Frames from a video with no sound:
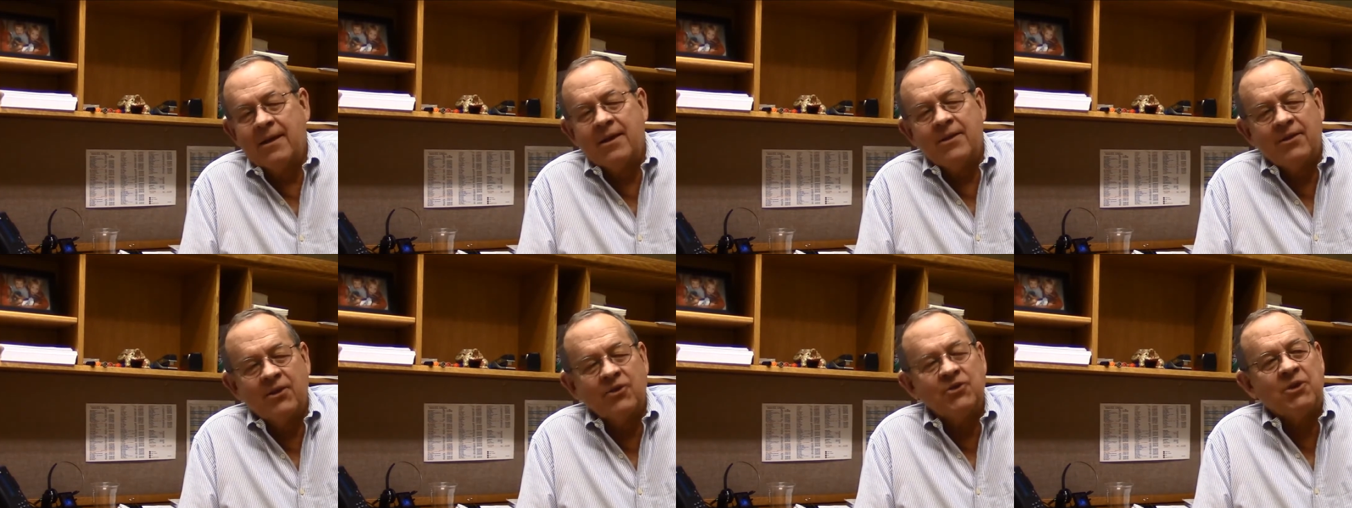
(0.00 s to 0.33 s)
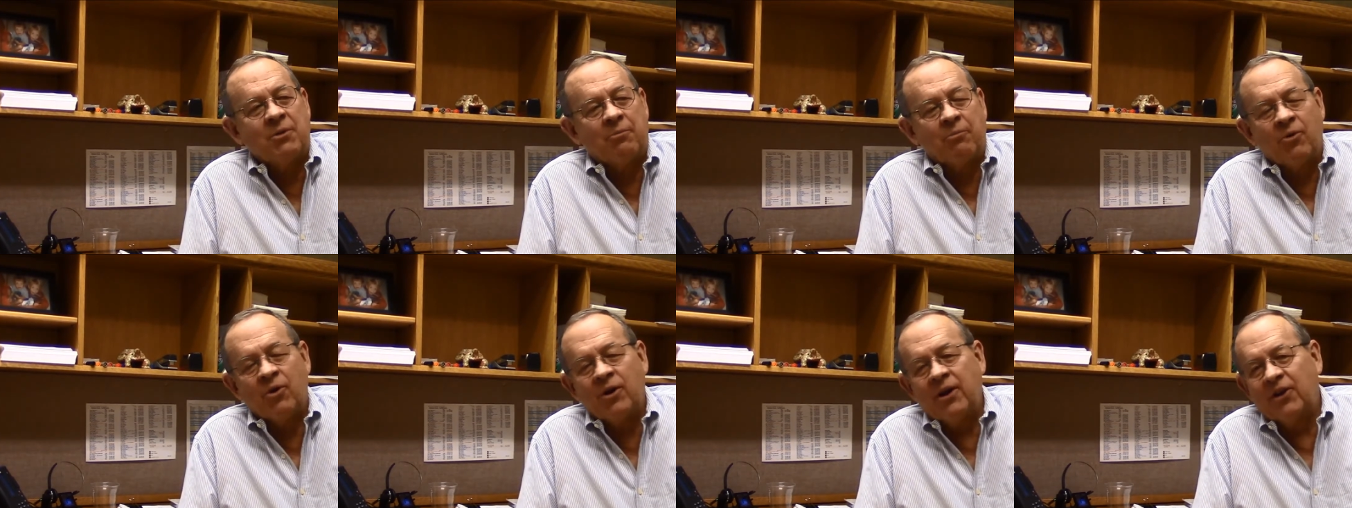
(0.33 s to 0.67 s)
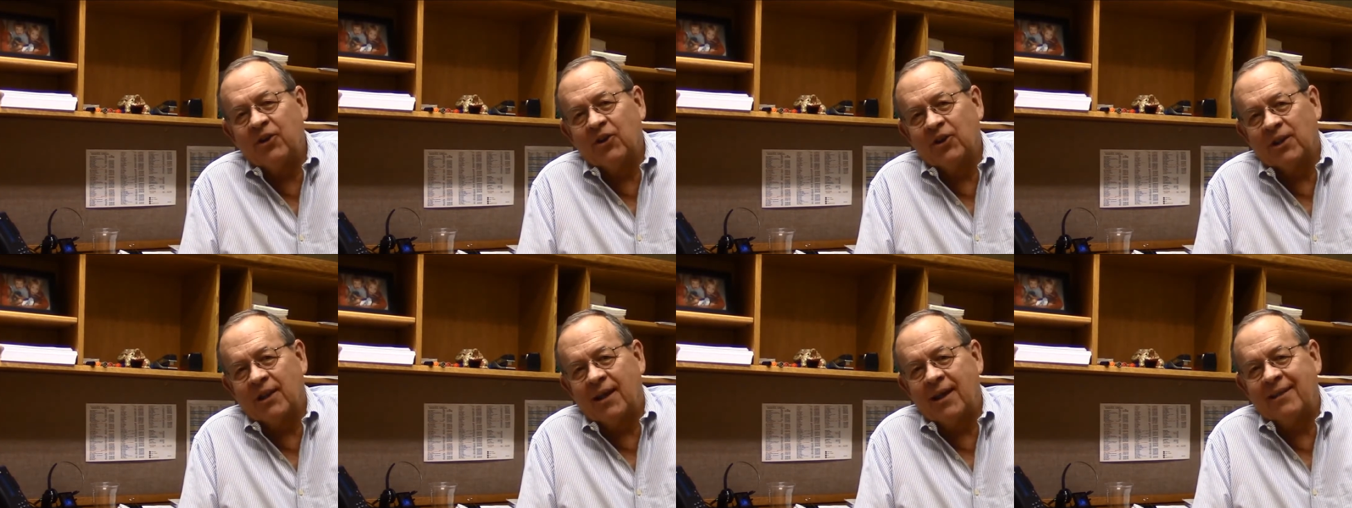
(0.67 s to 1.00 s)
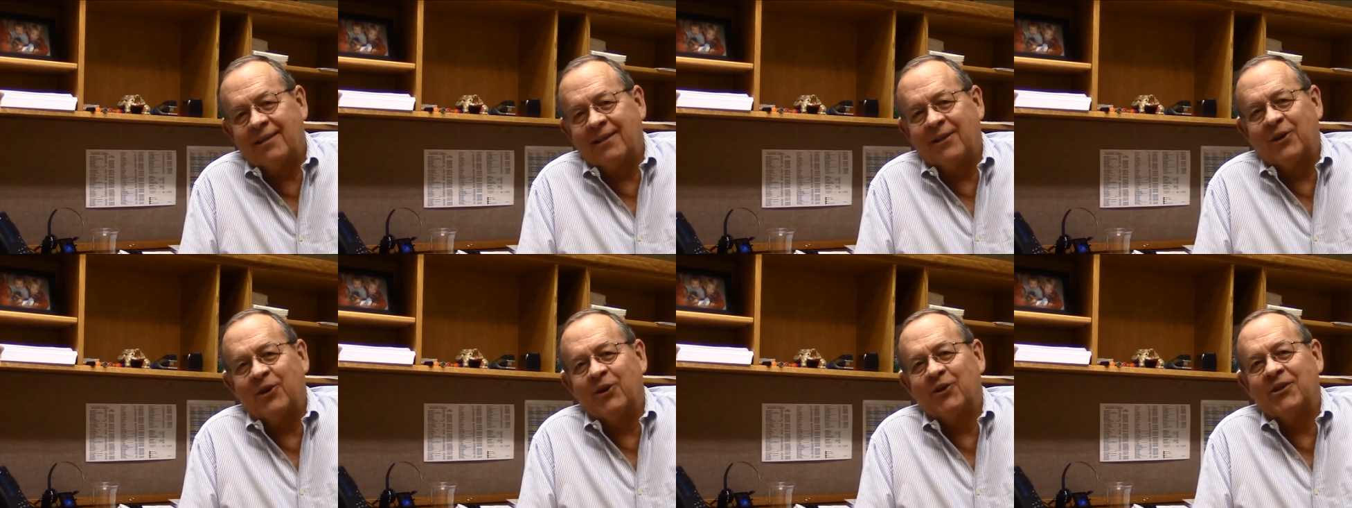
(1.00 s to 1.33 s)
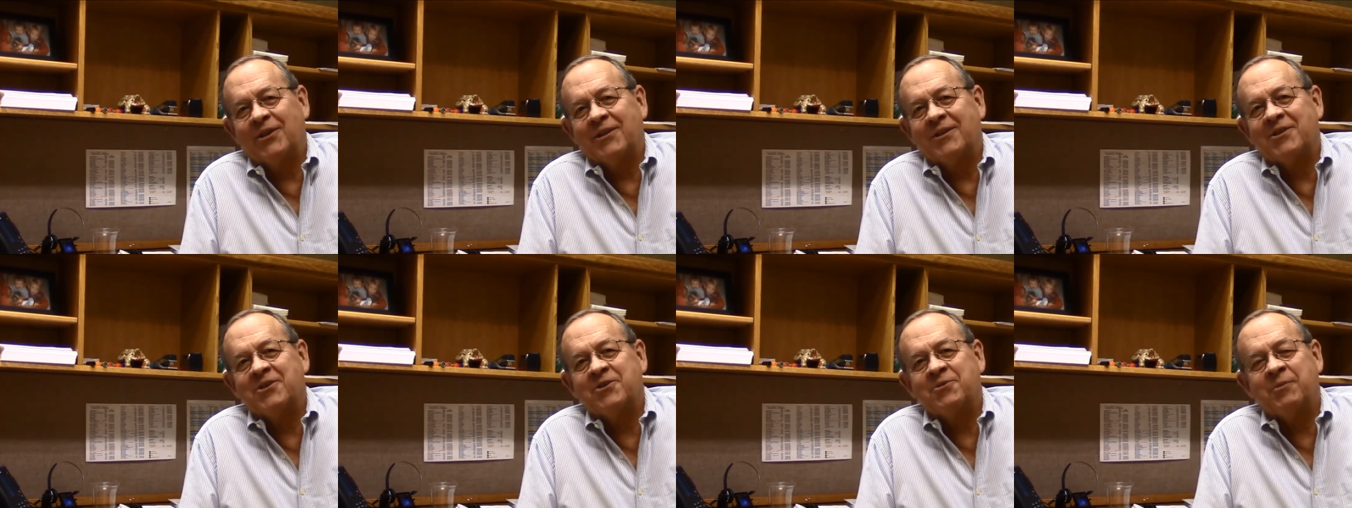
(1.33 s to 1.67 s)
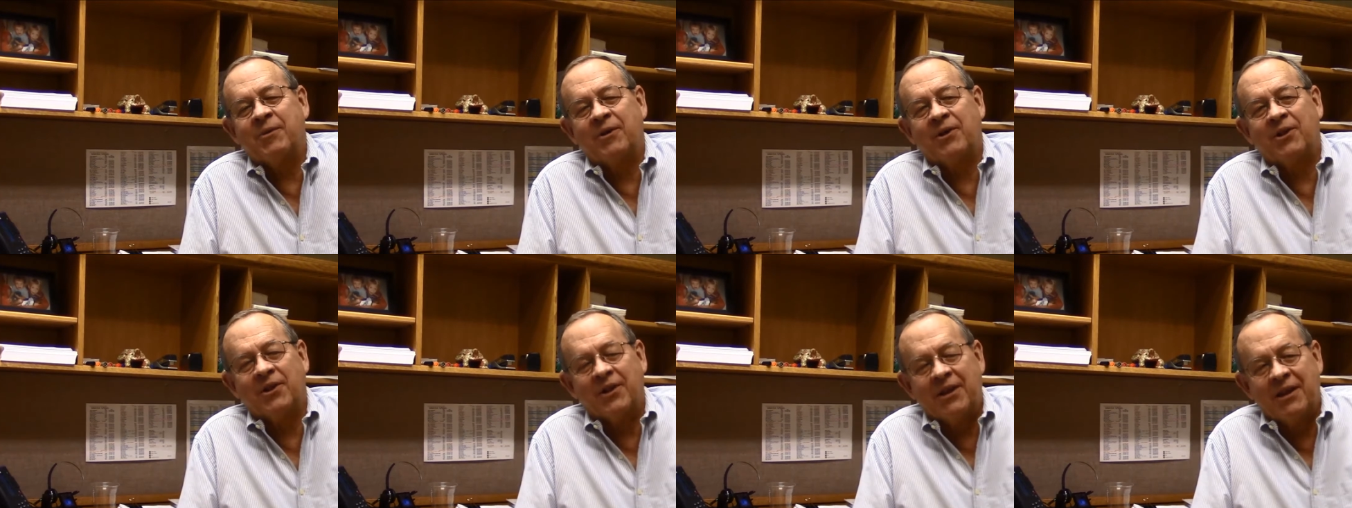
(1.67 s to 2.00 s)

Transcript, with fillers: There's a pretty good likelihood that this bill,